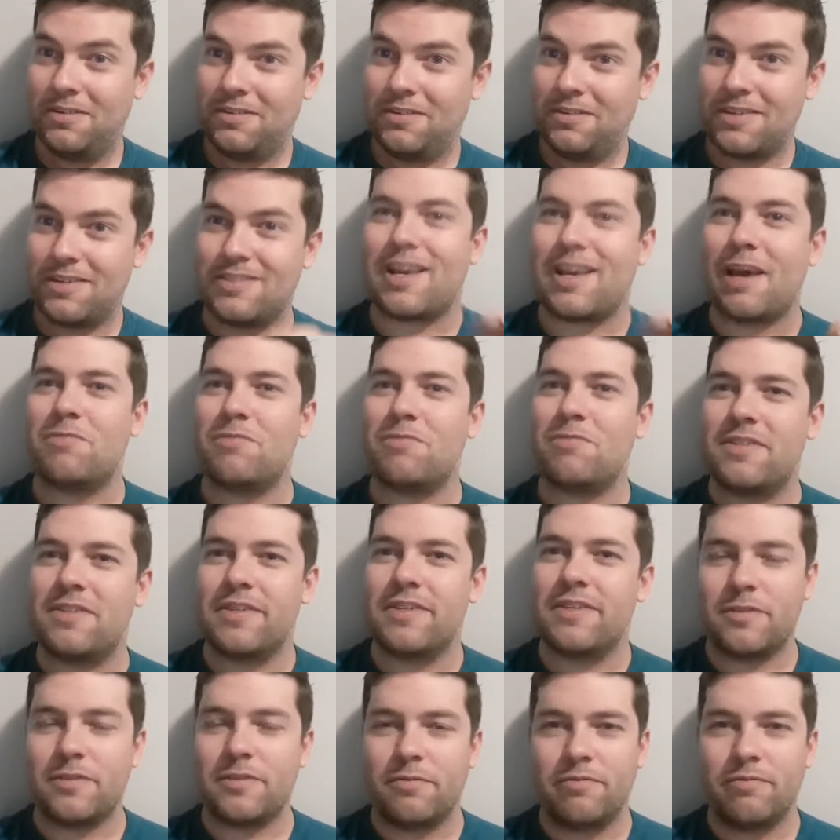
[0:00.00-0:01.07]
to
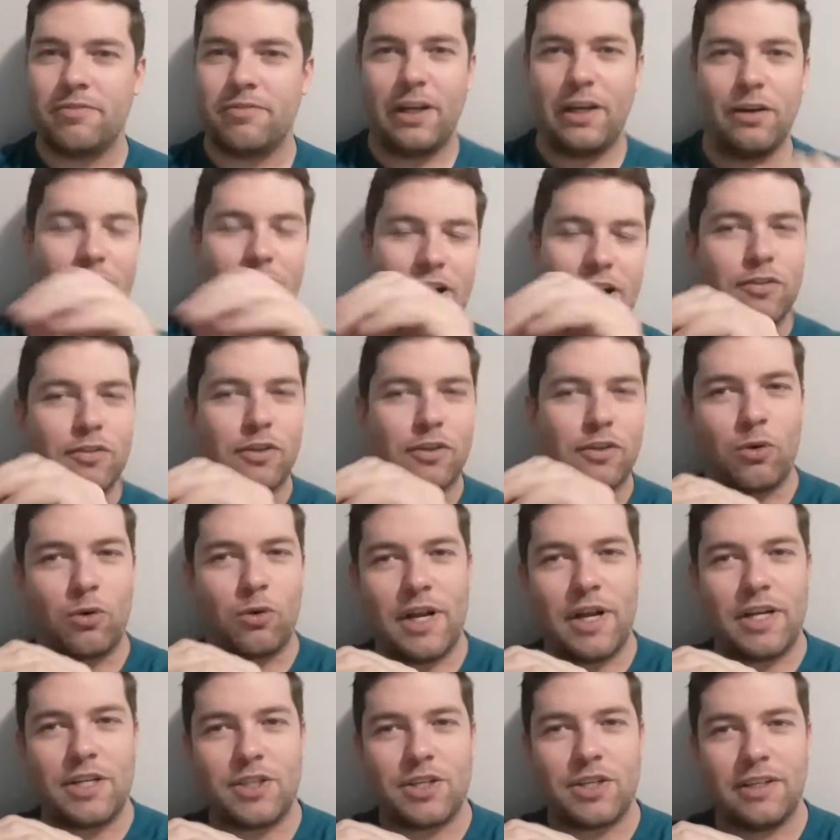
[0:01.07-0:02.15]
skepticism. They don't have to
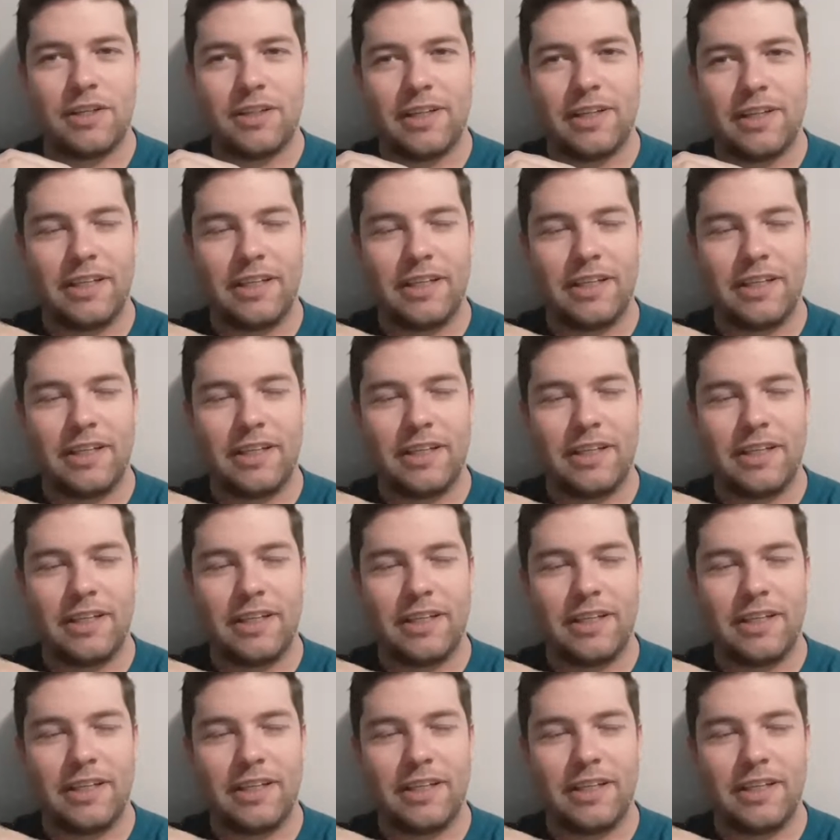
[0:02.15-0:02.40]
question.